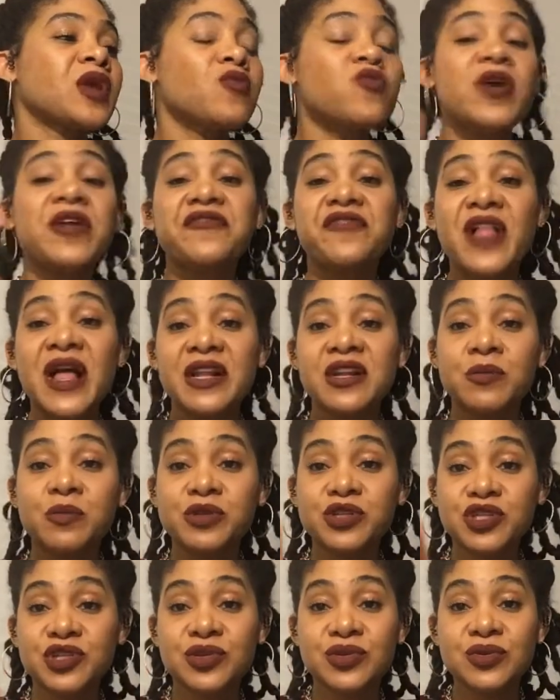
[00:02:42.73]
Red flag
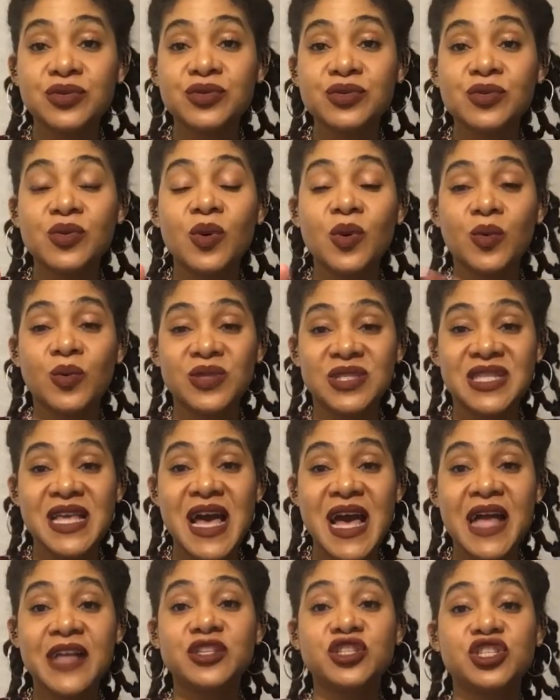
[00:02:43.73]
number 2 was
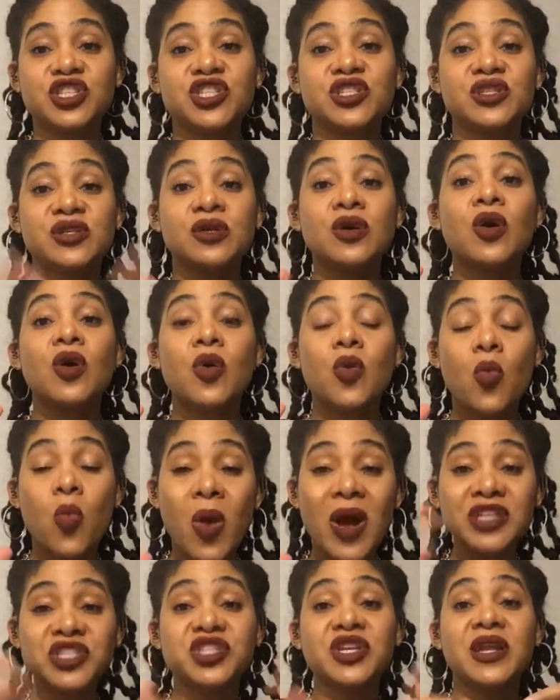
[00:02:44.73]
that she
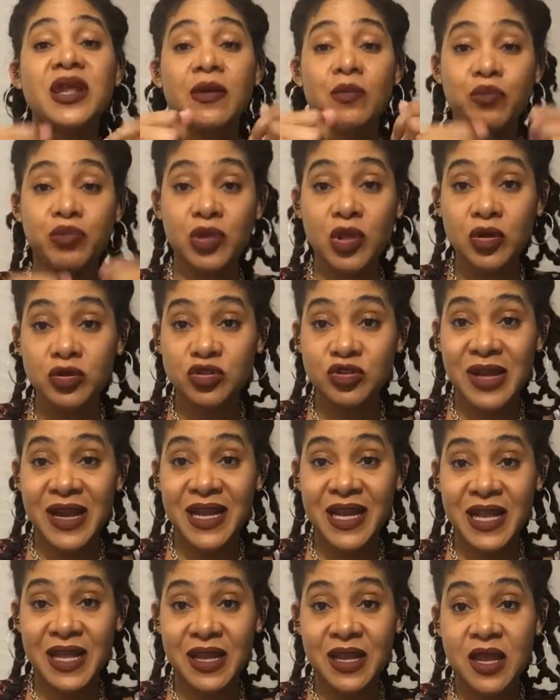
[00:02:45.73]
washed it and blow
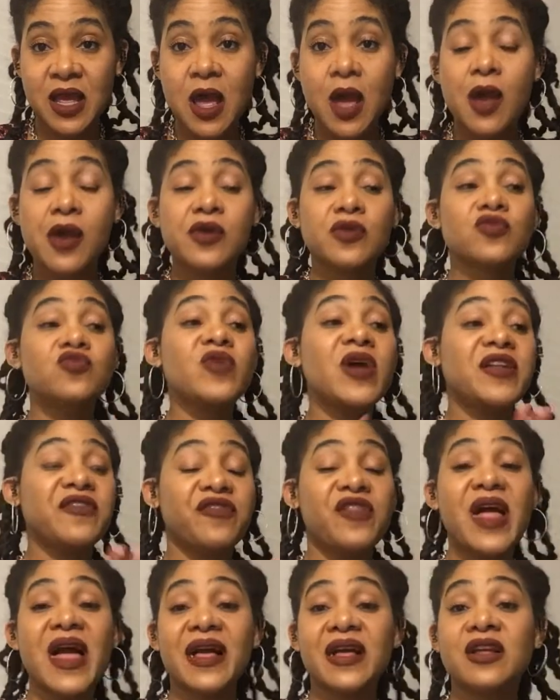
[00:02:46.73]
dried it. Red
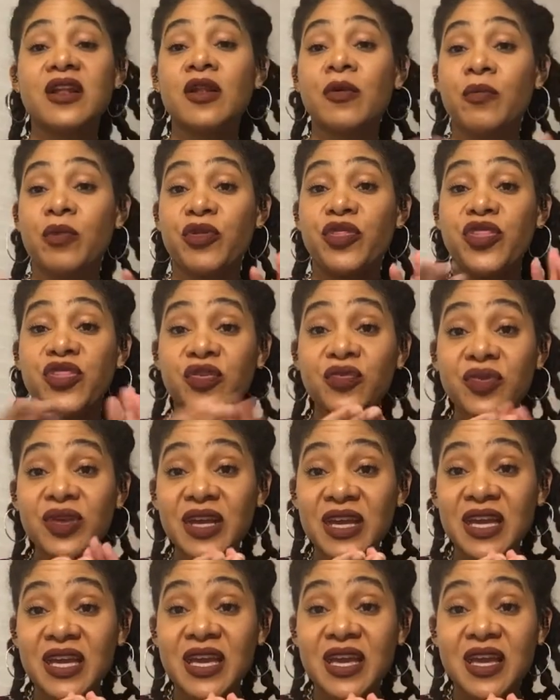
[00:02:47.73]
flag number
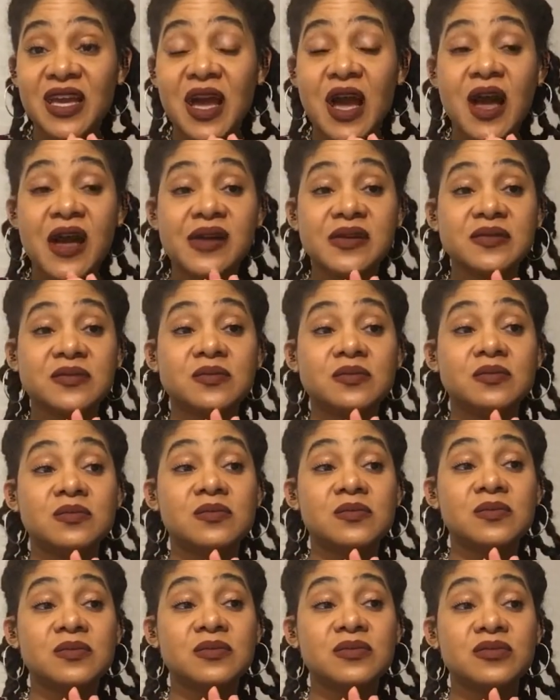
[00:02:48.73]
3,
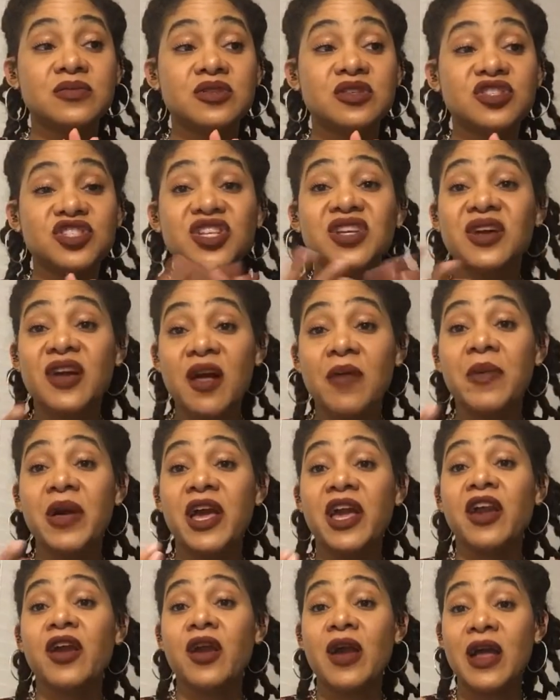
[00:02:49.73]
she cut my
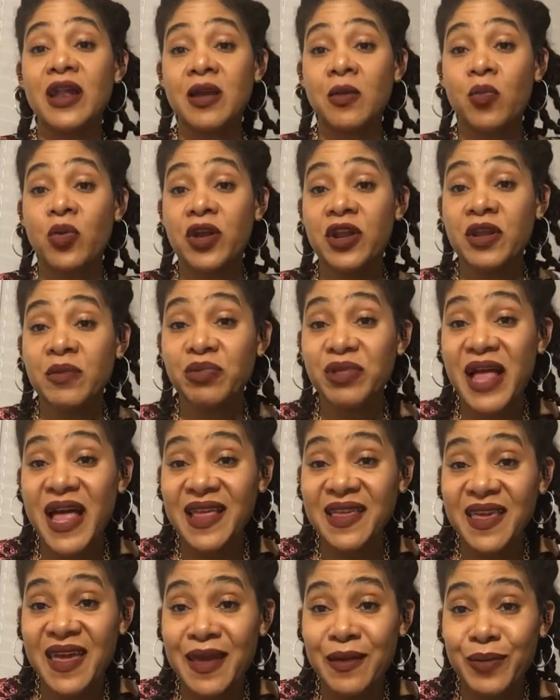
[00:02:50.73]
hair and I'm wearing a
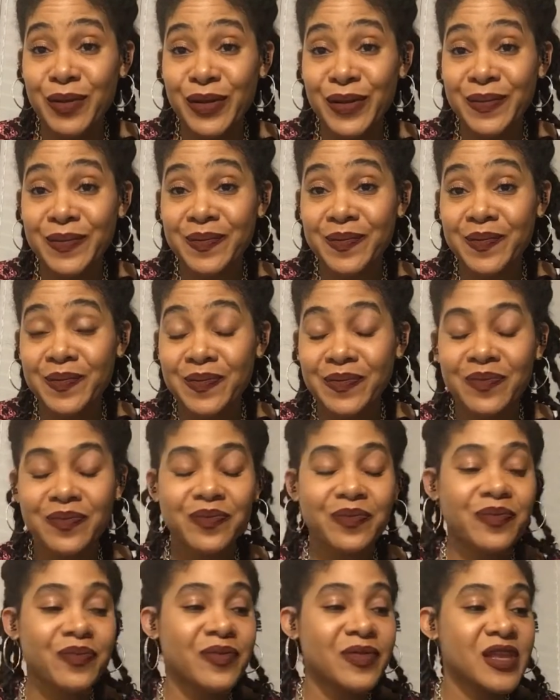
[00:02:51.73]
black cape.
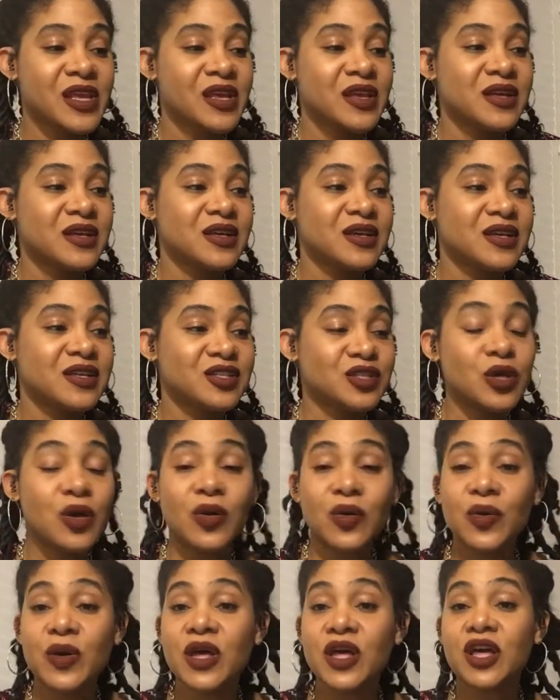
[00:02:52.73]

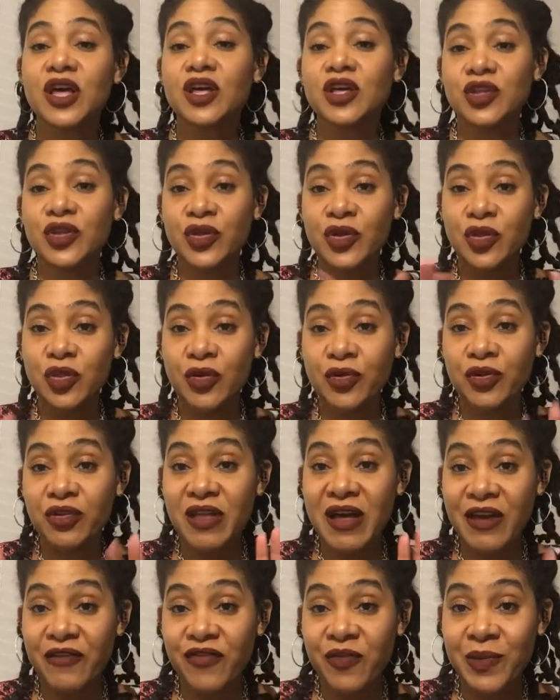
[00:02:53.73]
So you can learn a
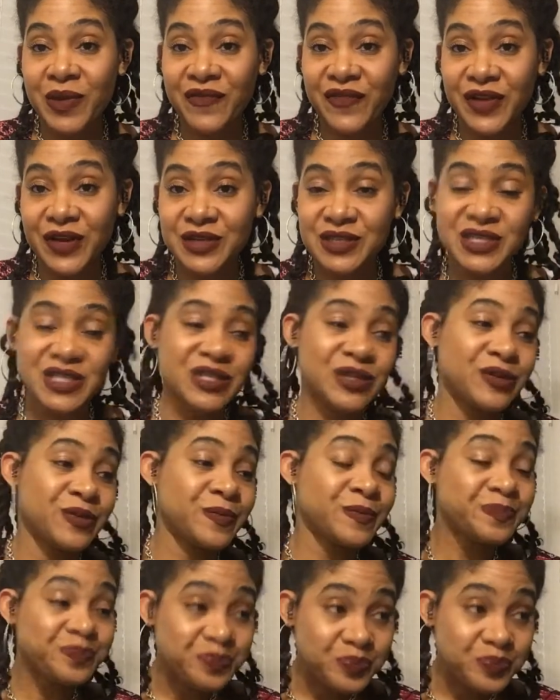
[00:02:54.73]
lot from a Ferris Sue.